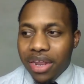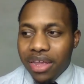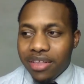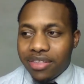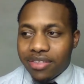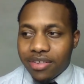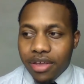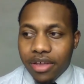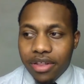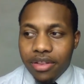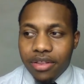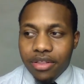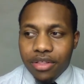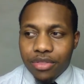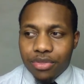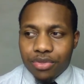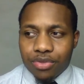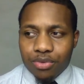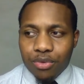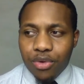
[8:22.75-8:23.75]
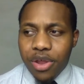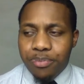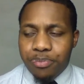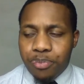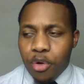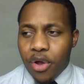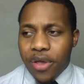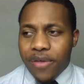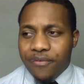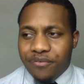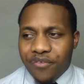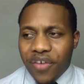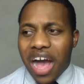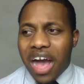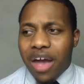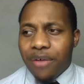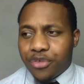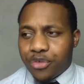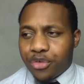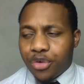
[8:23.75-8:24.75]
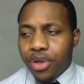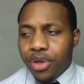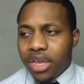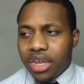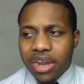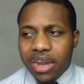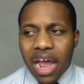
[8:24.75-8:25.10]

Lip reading: to $3.5 trillion